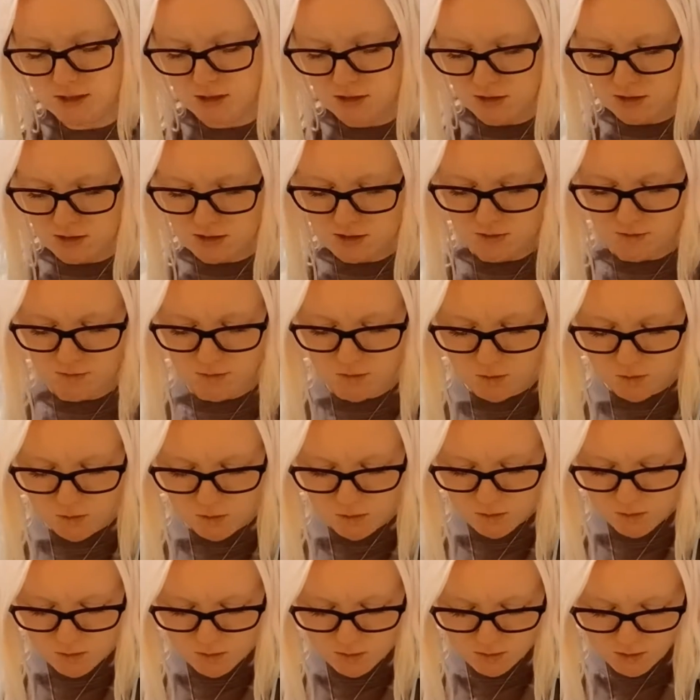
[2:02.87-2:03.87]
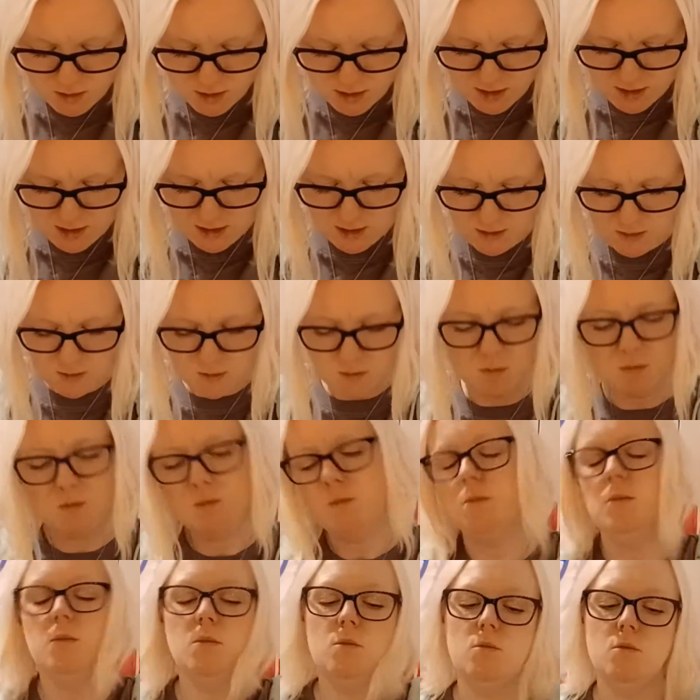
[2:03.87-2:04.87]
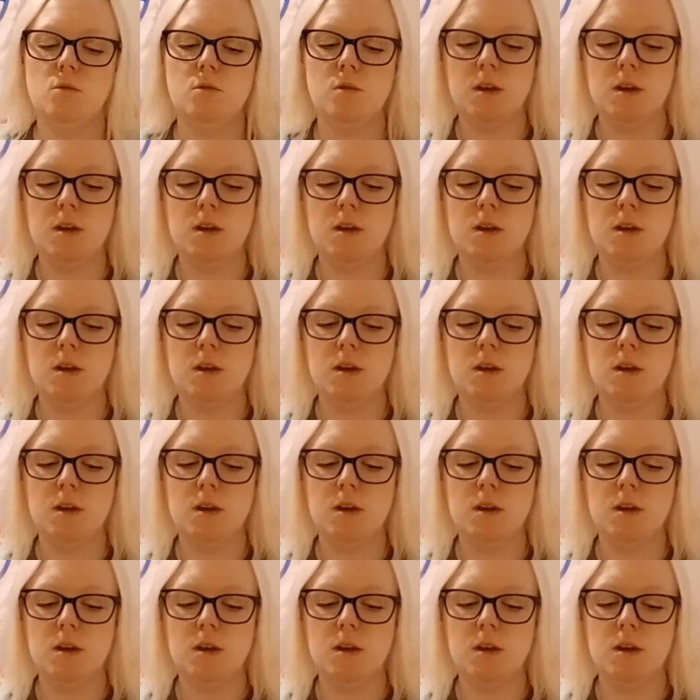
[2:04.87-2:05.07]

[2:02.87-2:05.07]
good of all. What